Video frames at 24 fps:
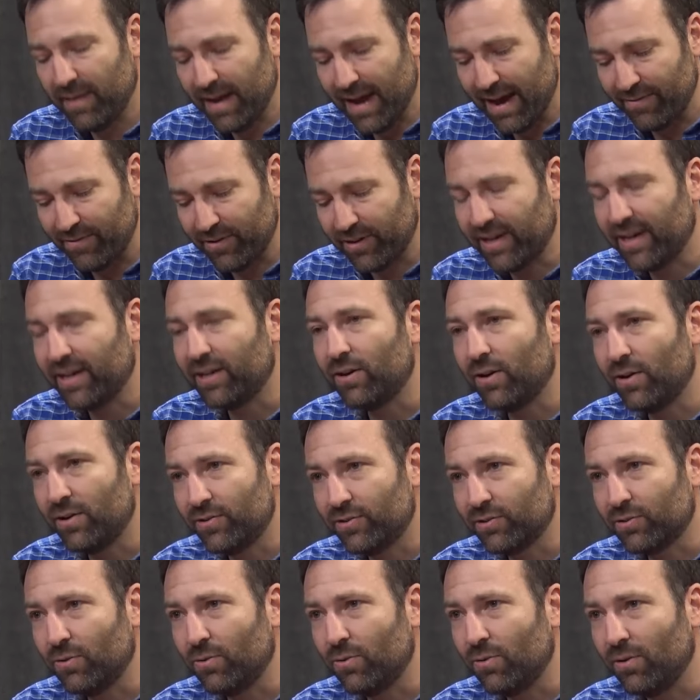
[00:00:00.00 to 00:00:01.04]
have your kid go to
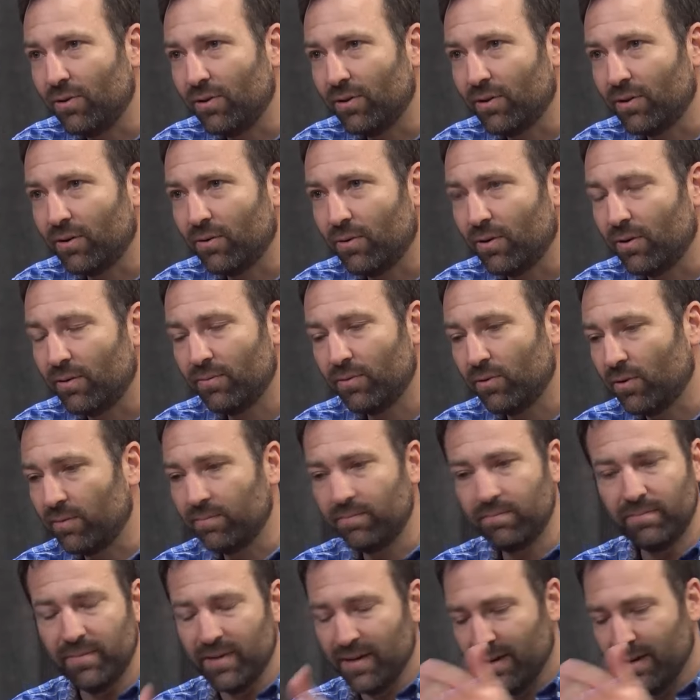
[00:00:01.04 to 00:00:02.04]
school or or, or